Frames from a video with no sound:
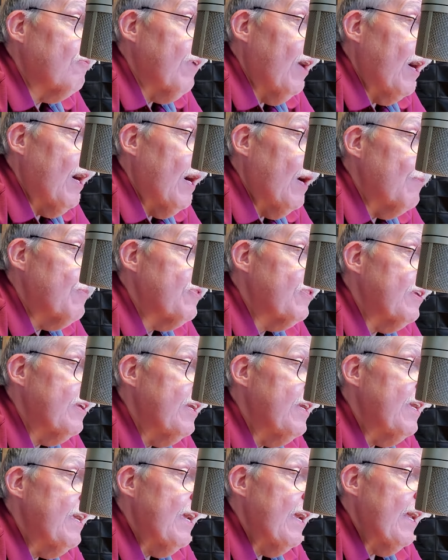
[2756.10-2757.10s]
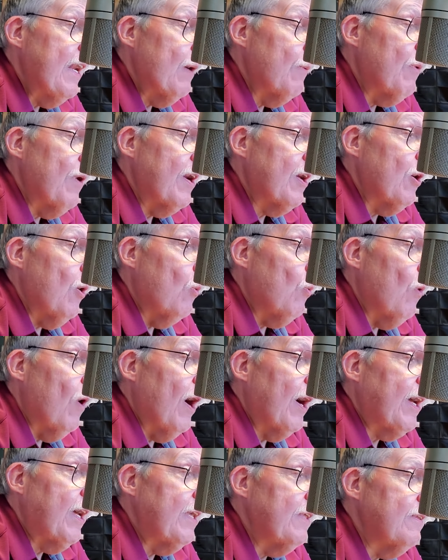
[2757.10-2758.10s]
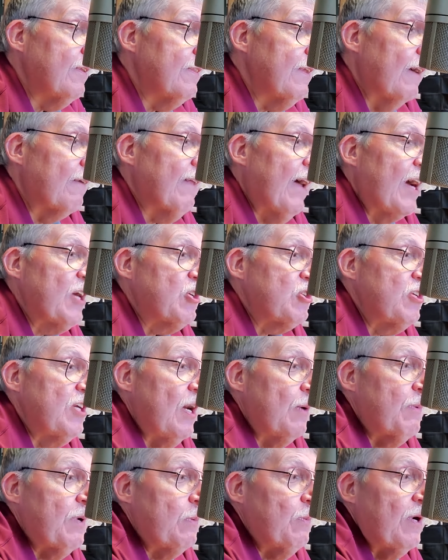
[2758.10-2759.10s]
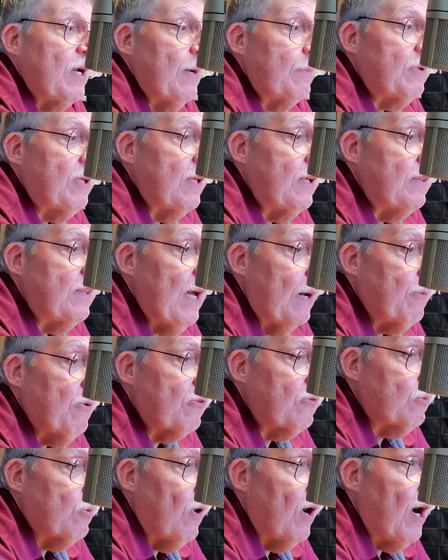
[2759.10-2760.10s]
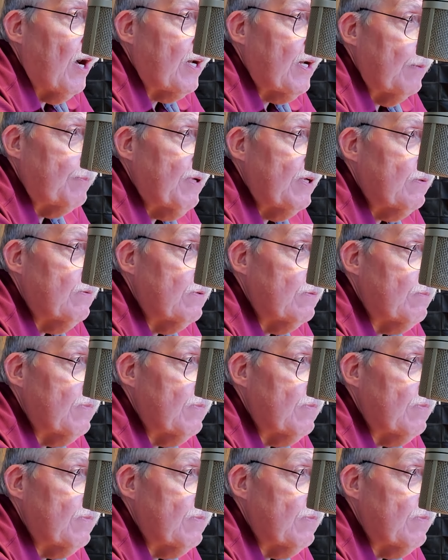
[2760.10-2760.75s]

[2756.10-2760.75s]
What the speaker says: Palms, and I want to go walking. Now last year we went up to the Devil's Walk up in